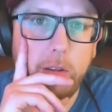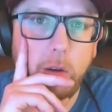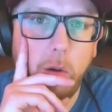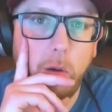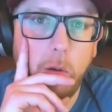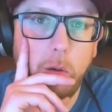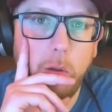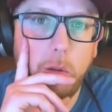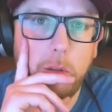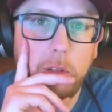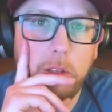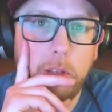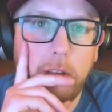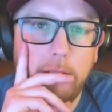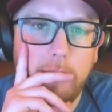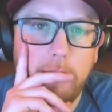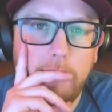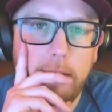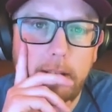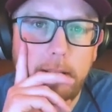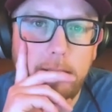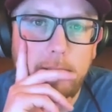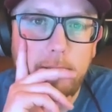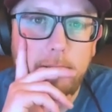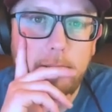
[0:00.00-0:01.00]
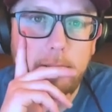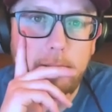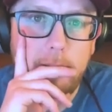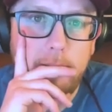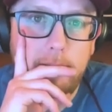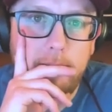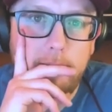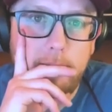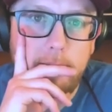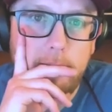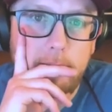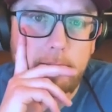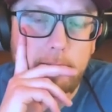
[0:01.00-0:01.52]
see, I loved. I thought
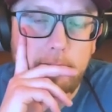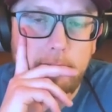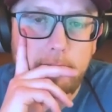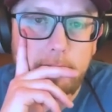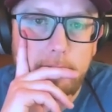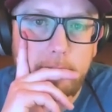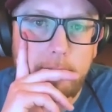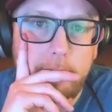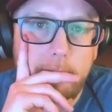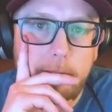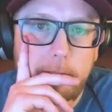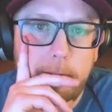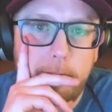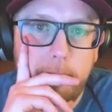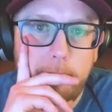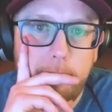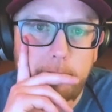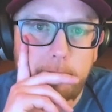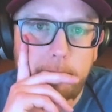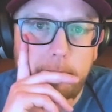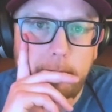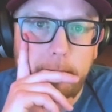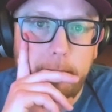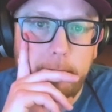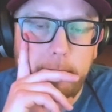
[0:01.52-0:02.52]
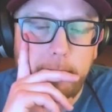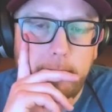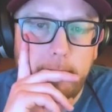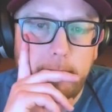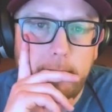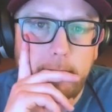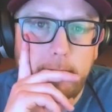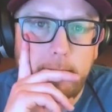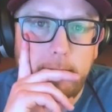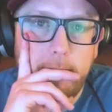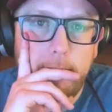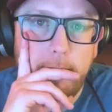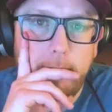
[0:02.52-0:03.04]
this was a cool shot, a
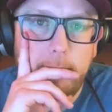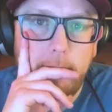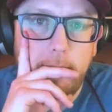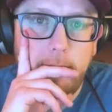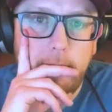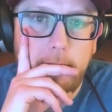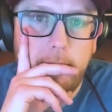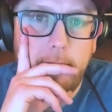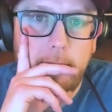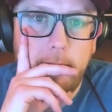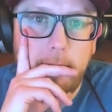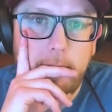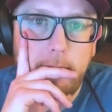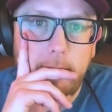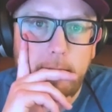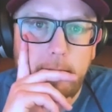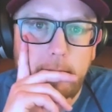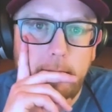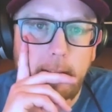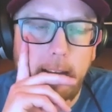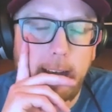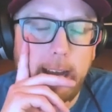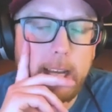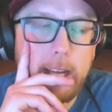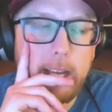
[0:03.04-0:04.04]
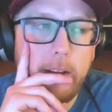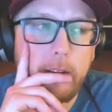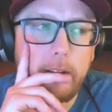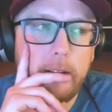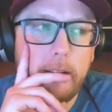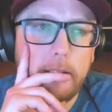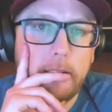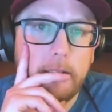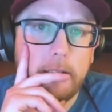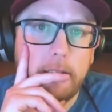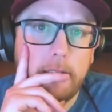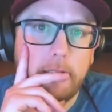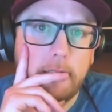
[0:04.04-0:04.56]
cool little sequence. It didn't I make,
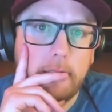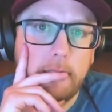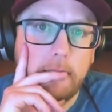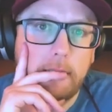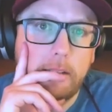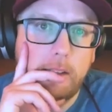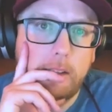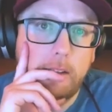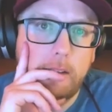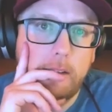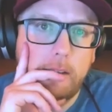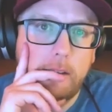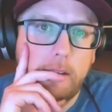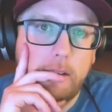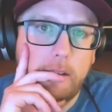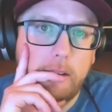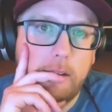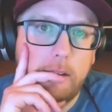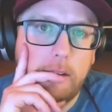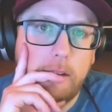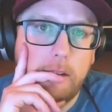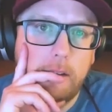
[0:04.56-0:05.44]
noticed, sense, but I liked it.